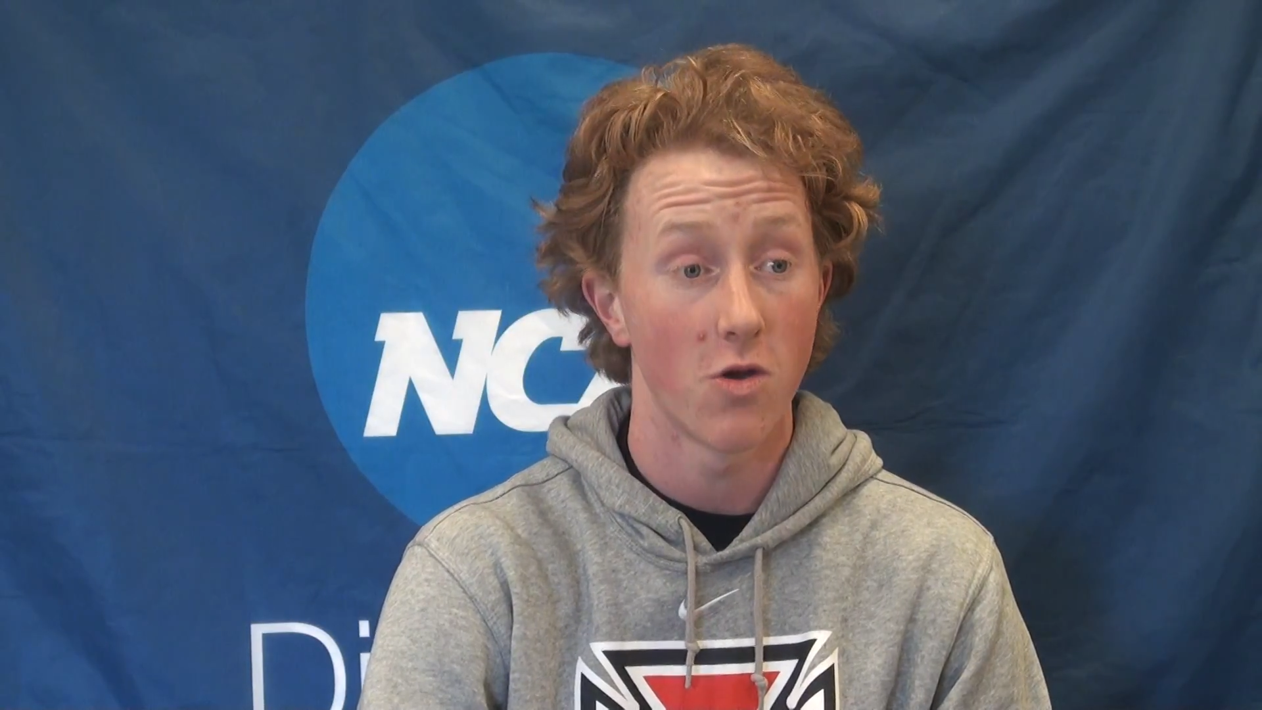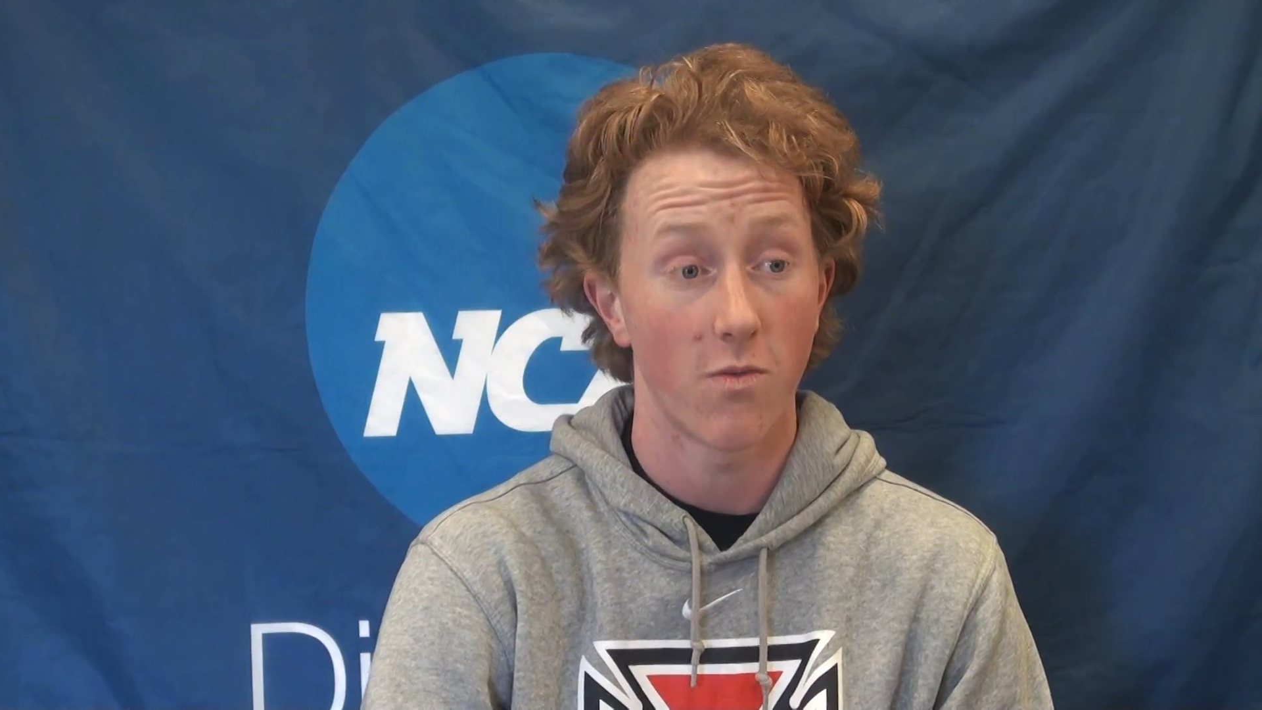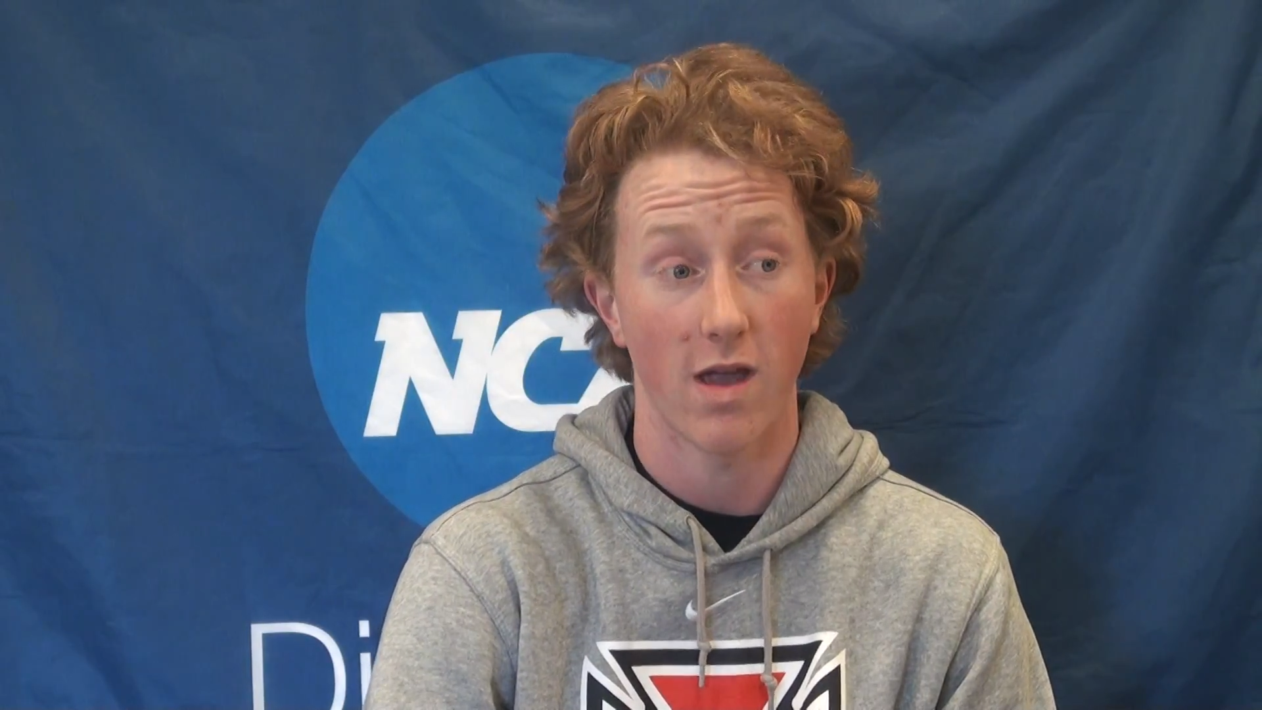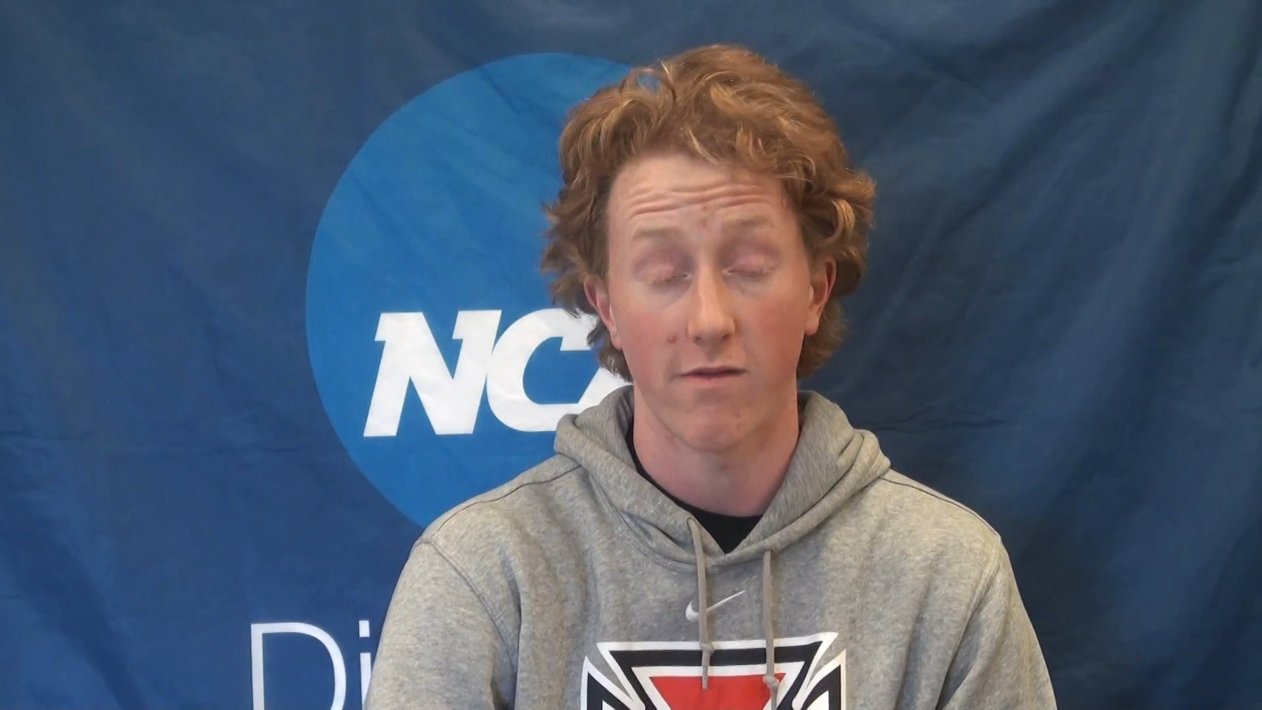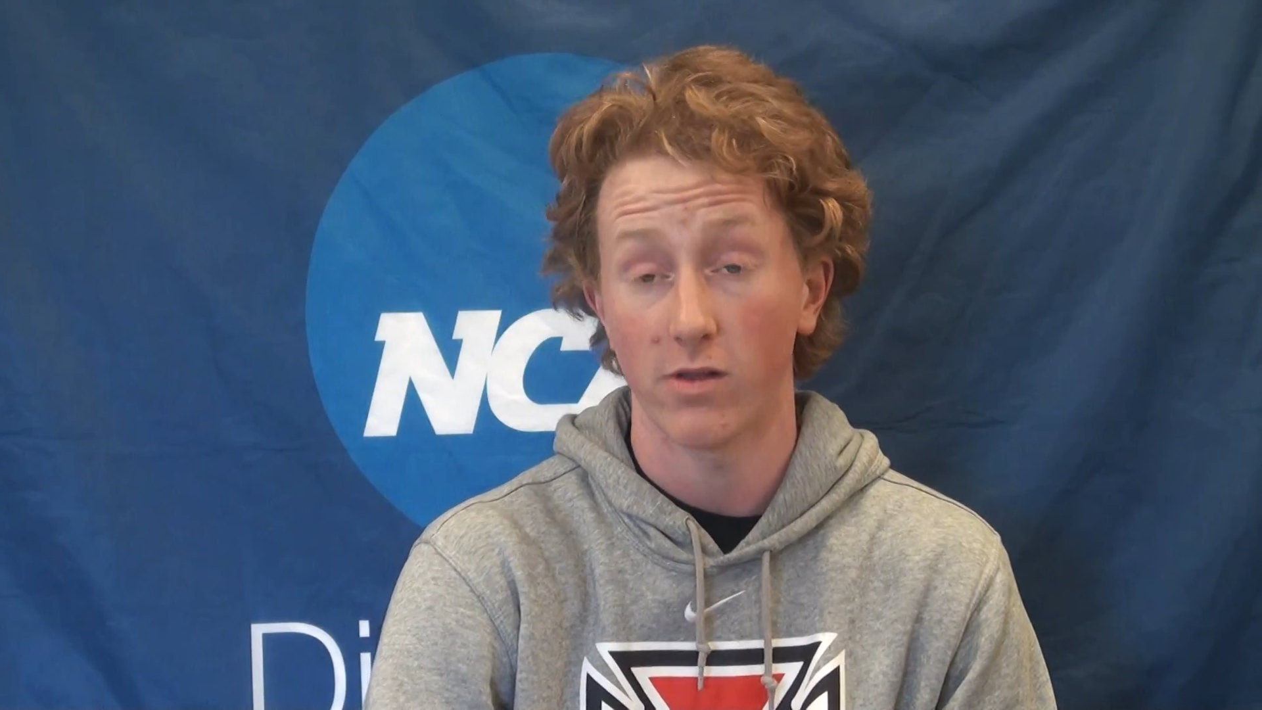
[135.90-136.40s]

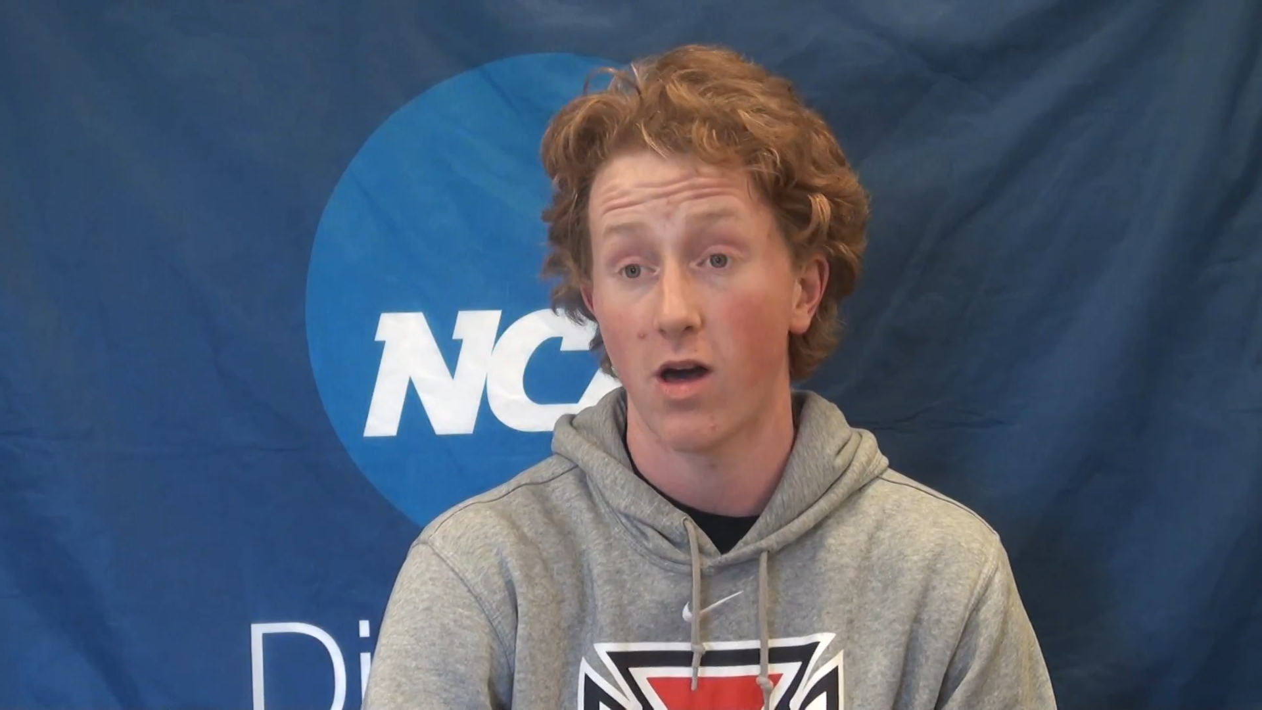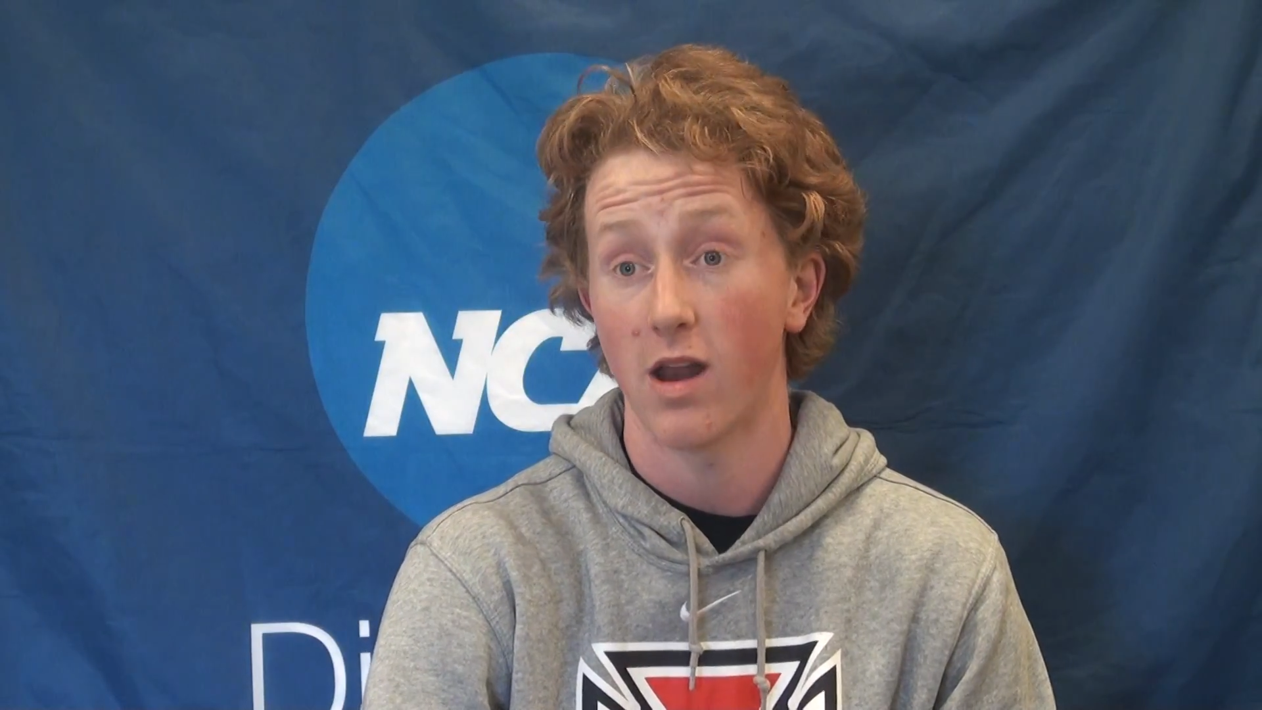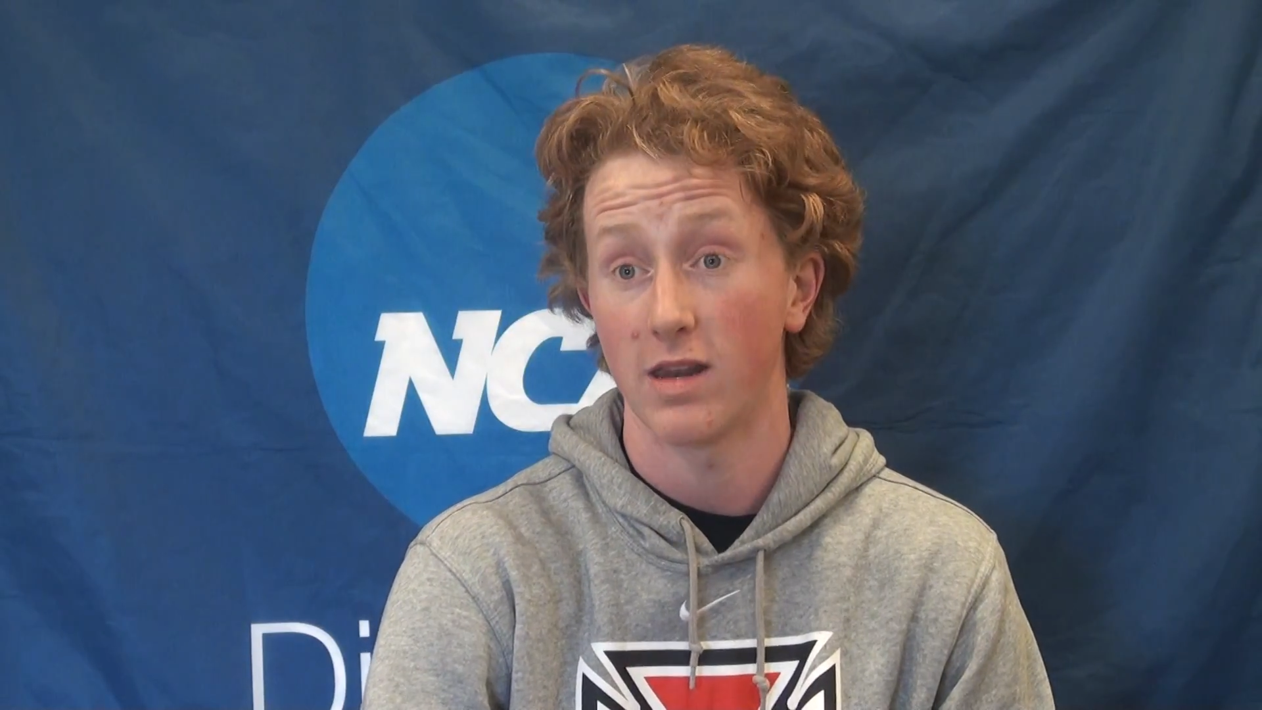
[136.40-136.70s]
we have a lot